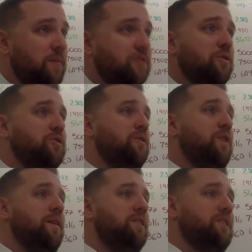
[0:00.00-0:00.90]
Ms. Jones, have
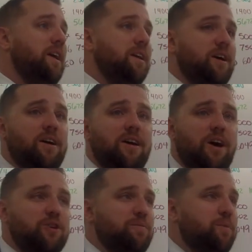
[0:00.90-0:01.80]
you ever taken a
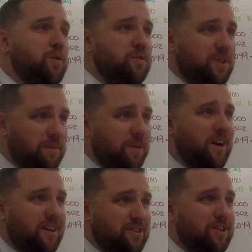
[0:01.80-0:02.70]
spoon, dipped it
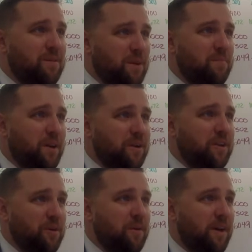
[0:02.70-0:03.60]
in ice cream, and it bent a
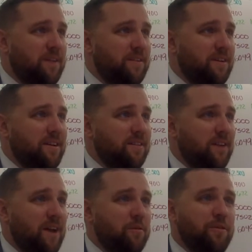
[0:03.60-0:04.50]
little bit,
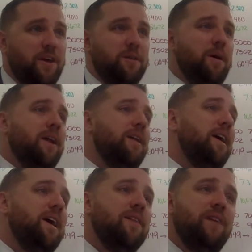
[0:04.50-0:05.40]
right? Well, think about it.
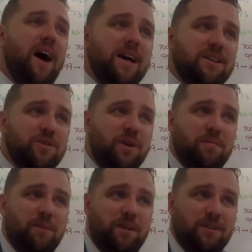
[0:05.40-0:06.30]
If ice
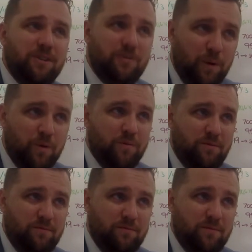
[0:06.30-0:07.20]
cream bends a
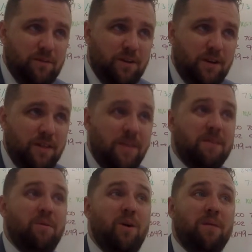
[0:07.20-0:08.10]
spoon,
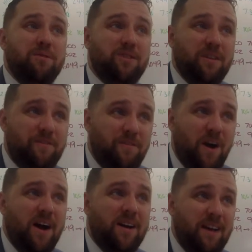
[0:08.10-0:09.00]
think about what happens to the
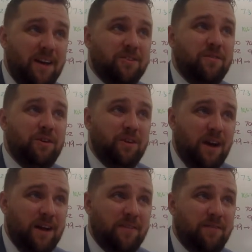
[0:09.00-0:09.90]
fine edge of your
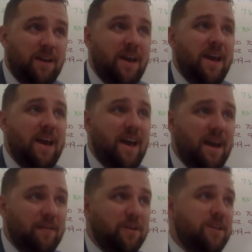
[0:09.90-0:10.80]
knife
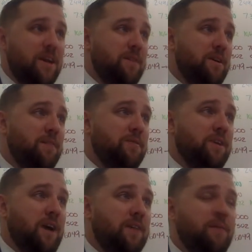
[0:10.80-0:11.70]
every time it comes
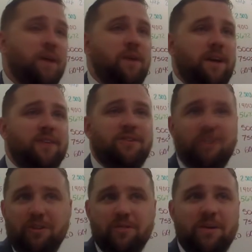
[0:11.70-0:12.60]
in contact. By the way, guys,
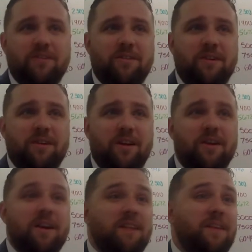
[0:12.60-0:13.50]
did you notice what I said right
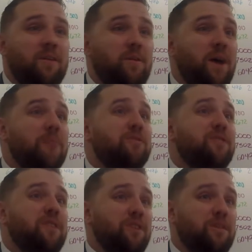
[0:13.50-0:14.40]
there? Think about what happens
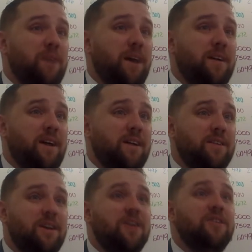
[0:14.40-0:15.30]
to look at my head
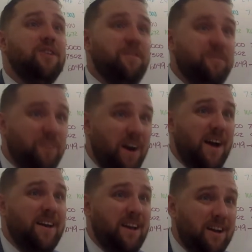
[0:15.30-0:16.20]
knots, to the
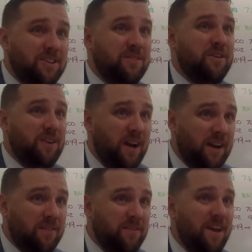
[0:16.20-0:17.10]
fine edge of your
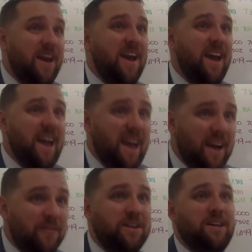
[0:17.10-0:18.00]
knife
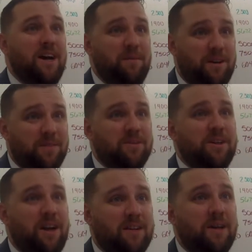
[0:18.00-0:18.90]
every time it comes
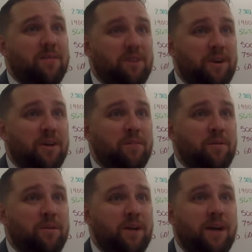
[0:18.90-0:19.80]
in contact with a
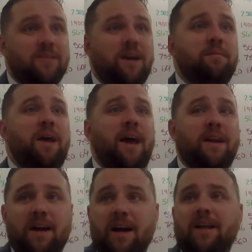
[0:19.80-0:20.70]
cutting board. Guys, I'm
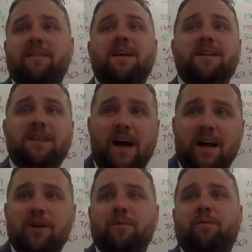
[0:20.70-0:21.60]
head nodding the
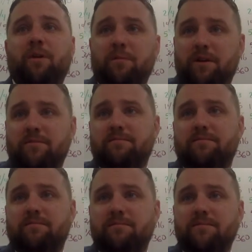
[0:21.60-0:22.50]
entire appointment.
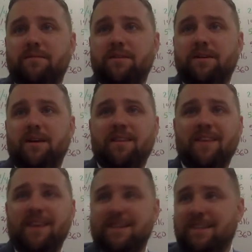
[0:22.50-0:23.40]

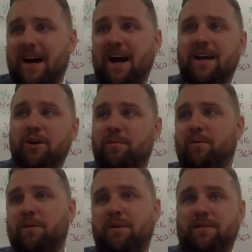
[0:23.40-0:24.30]
The entire
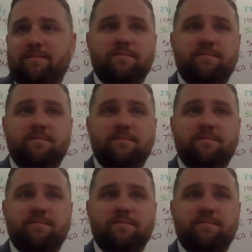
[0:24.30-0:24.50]
appointment.